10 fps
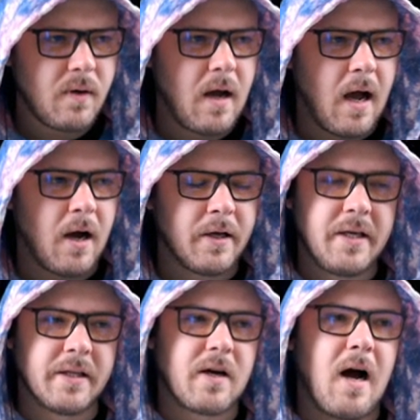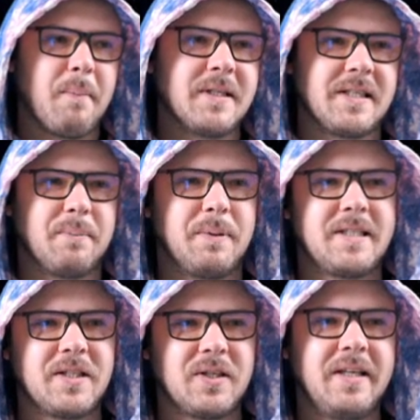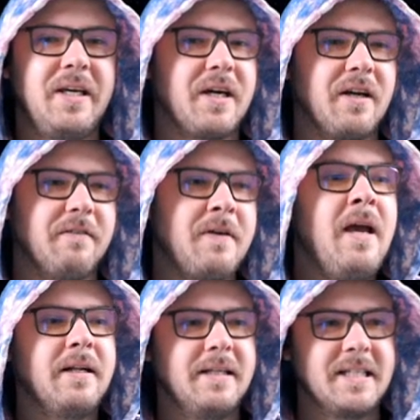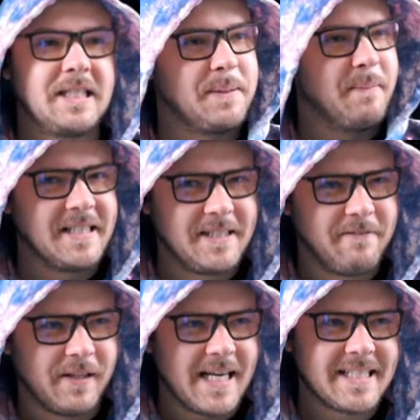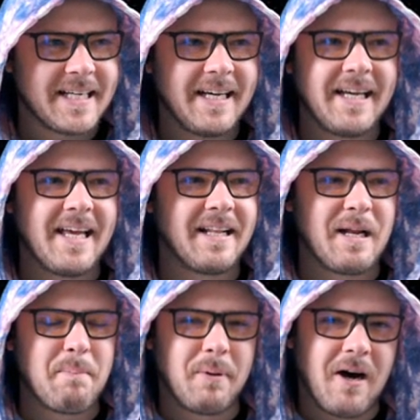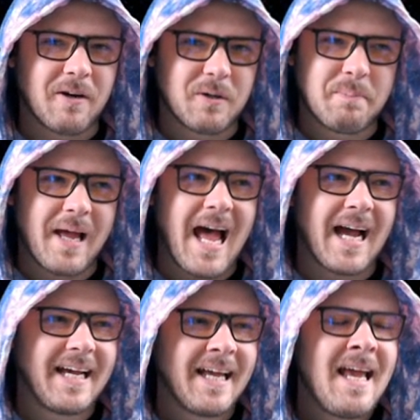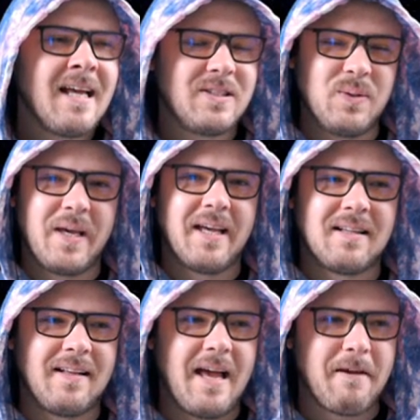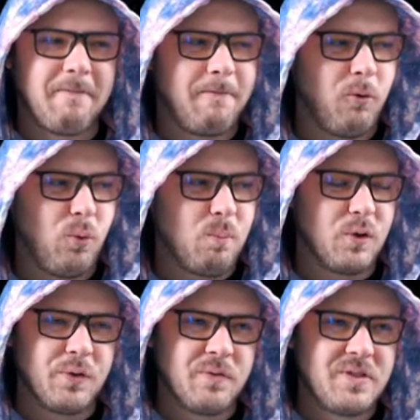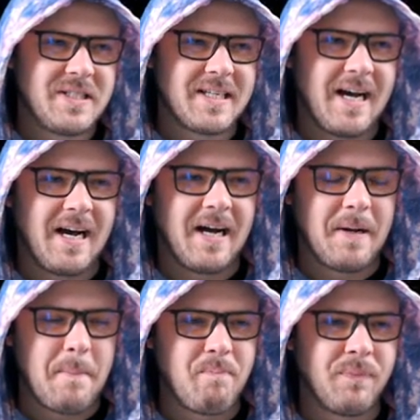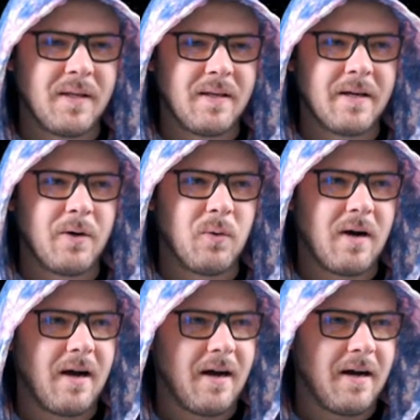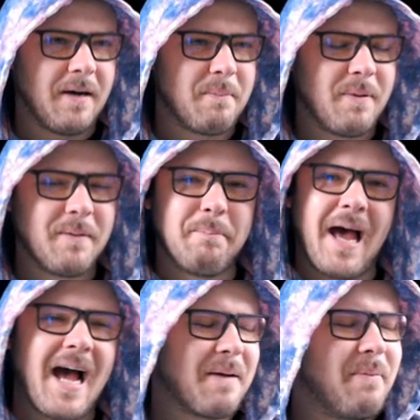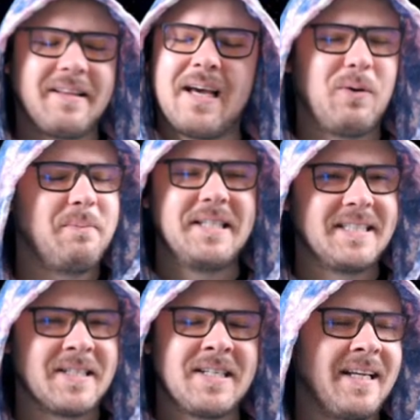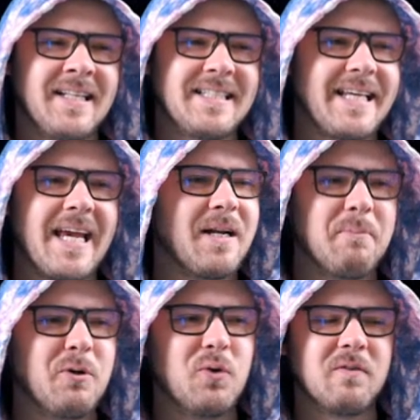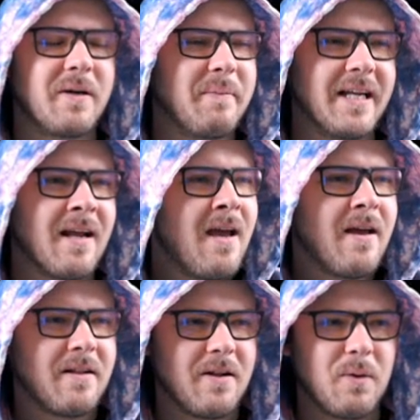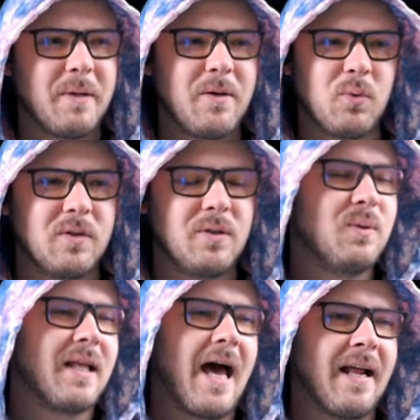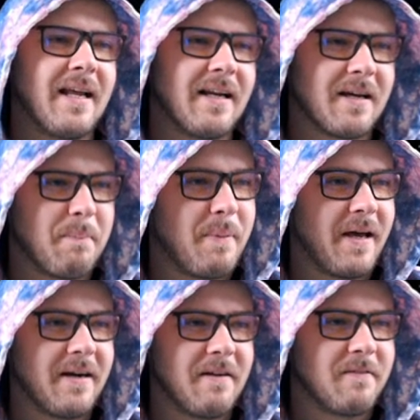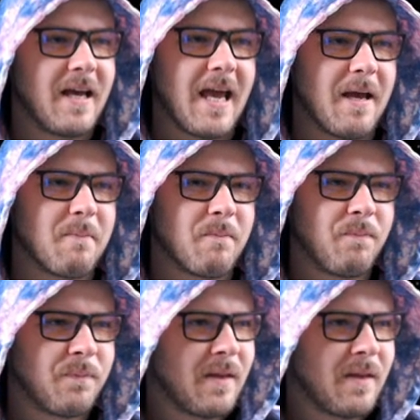Uh, in the comments that potentially he could have dismissed Valeska and then bought her back to get like full moves, um, you know, uh, back. But that would be such an insane move. I mean, nobody would do that in a competitive game,